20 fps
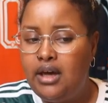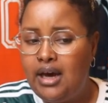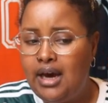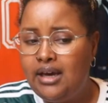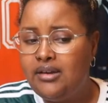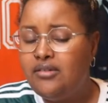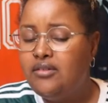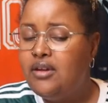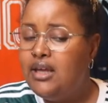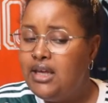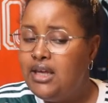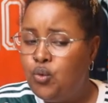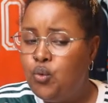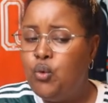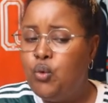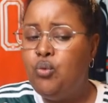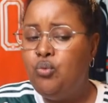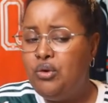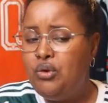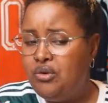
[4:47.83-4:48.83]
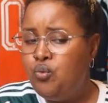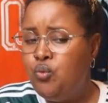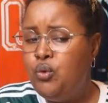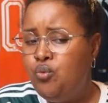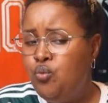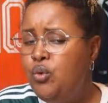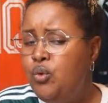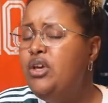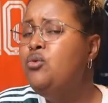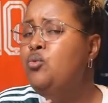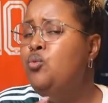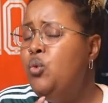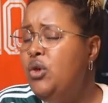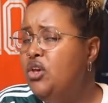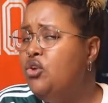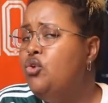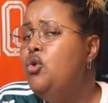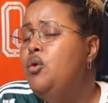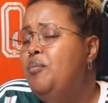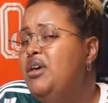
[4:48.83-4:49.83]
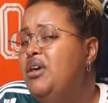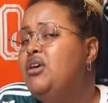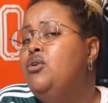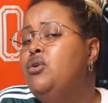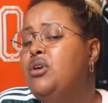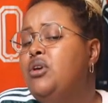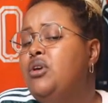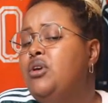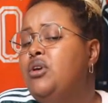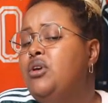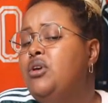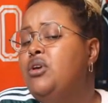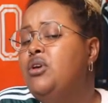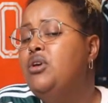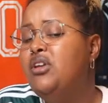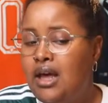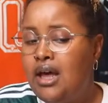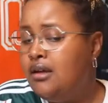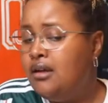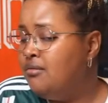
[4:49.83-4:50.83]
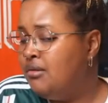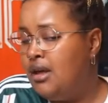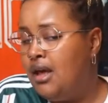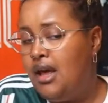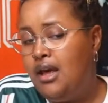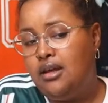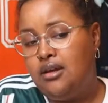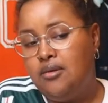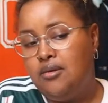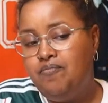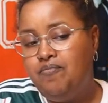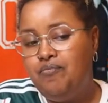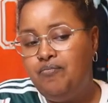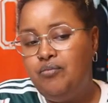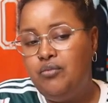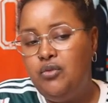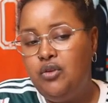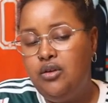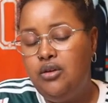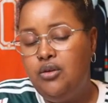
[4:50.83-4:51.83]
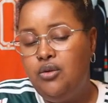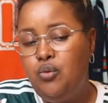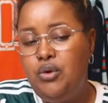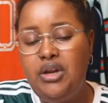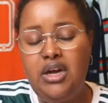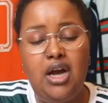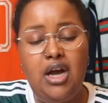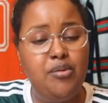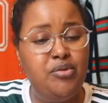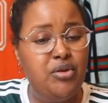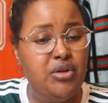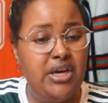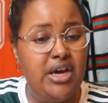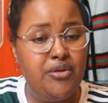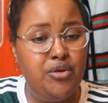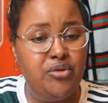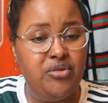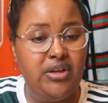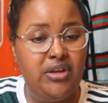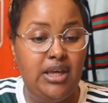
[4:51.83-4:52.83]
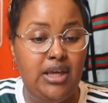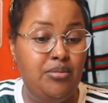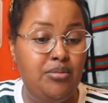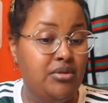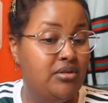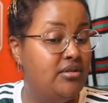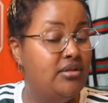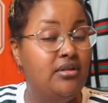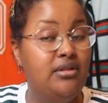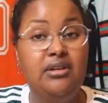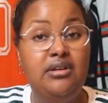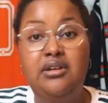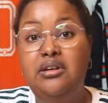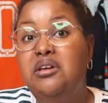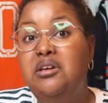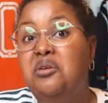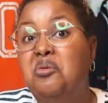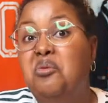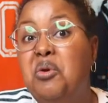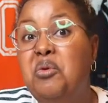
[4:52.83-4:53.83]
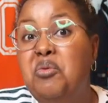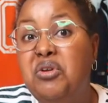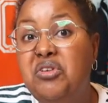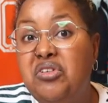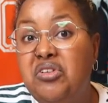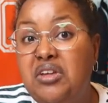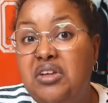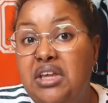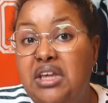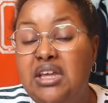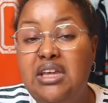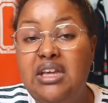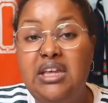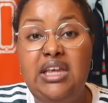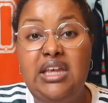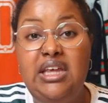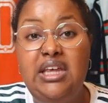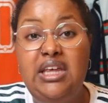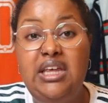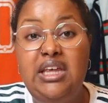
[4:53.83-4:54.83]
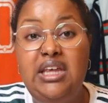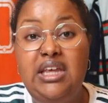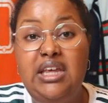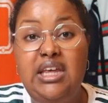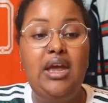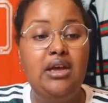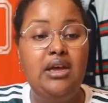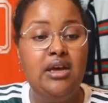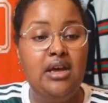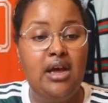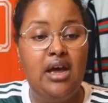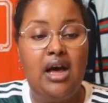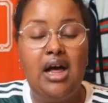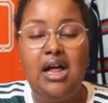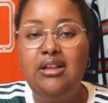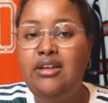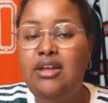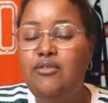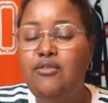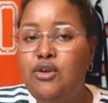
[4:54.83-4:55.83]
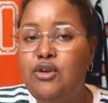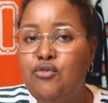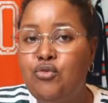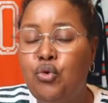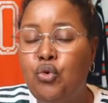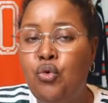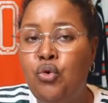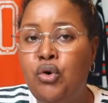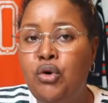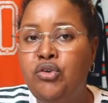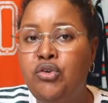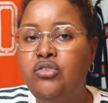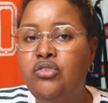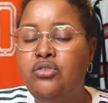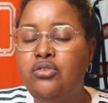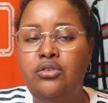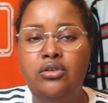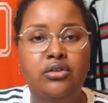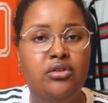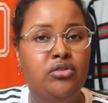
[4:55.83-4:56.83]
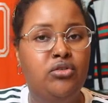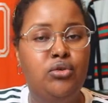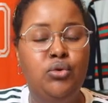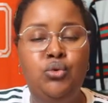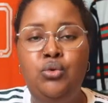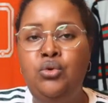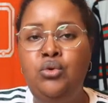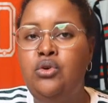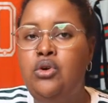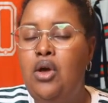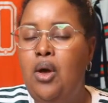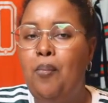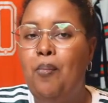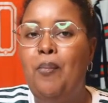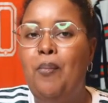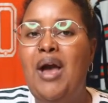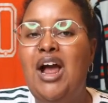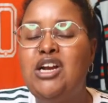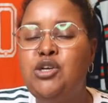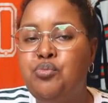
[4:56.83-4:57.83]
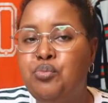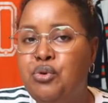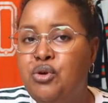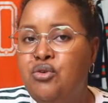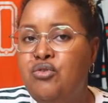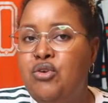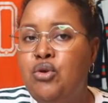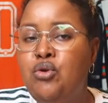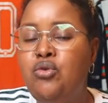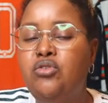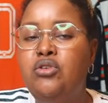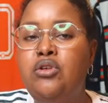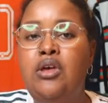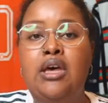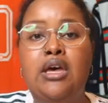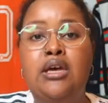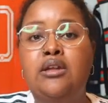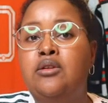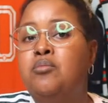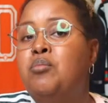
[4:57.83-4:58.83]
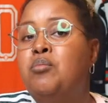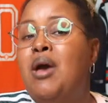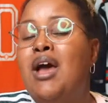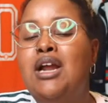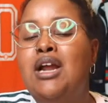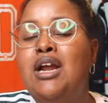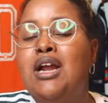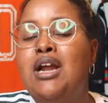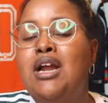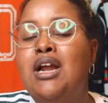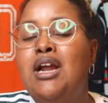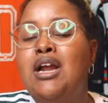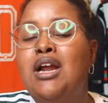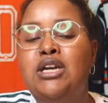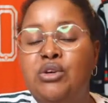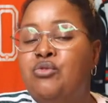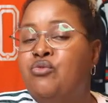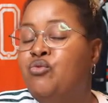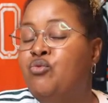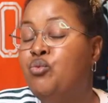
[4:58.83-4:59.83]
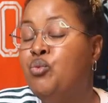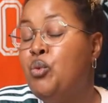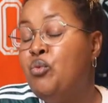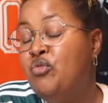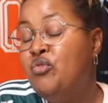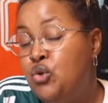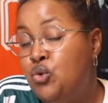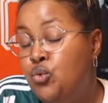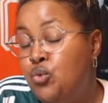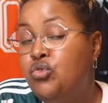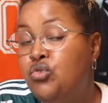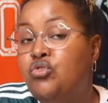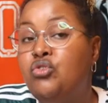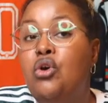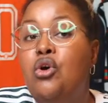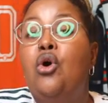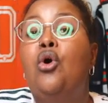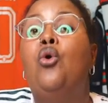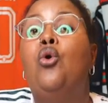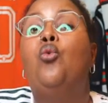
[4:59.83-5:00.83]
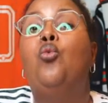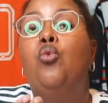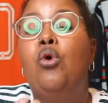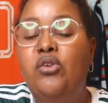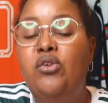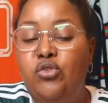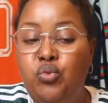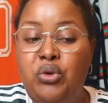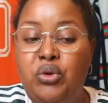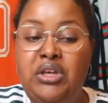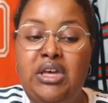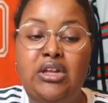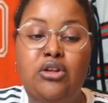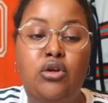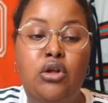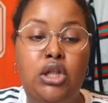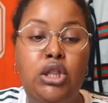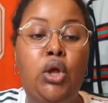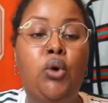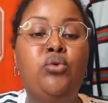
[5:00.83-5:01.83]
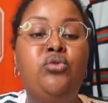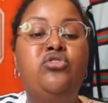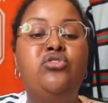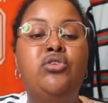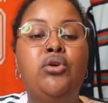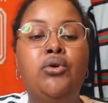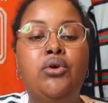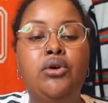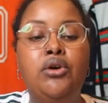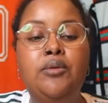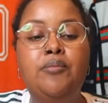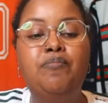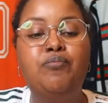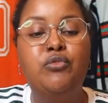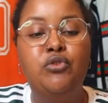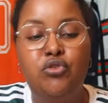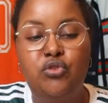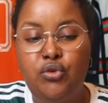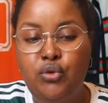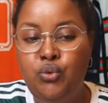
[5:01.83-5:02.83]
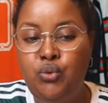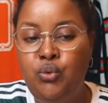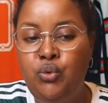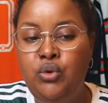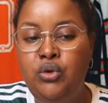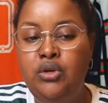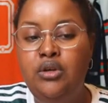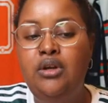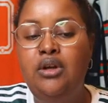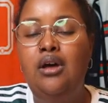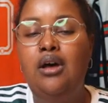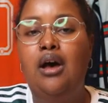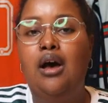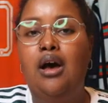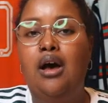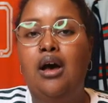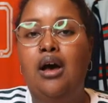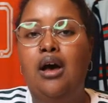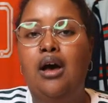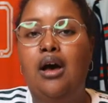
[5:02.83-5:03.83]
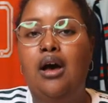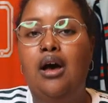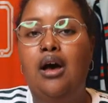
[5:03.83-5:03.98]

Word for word: I think we could be cooking something. And hey, when it comes to the other teams, we will see. Either way, I'll definitely, of course, do match previews and match reviews once we get closer to the